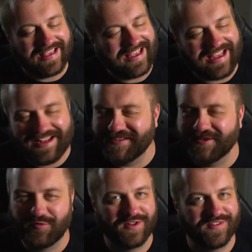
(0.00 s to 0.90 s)

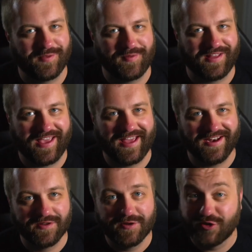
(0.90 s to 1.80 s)
easiest one to slip into
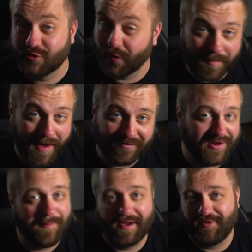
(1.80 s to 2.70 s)
canon. Short amount of
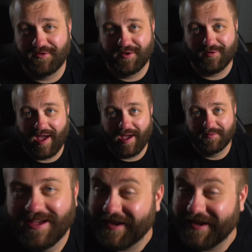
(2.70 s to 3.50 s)
time after the Cell games.